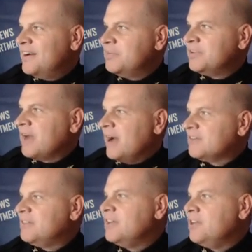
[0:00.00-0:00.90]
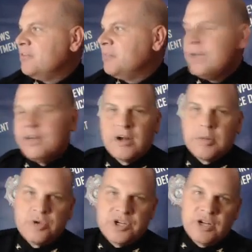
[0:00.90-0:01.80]
Ms. Cox, thank you for being here. I
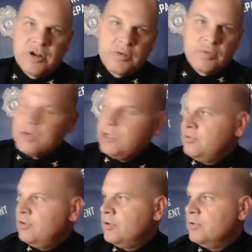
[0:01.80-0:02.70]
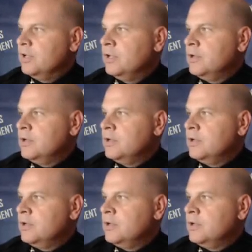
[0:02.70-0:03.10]
appreciate all the work you do and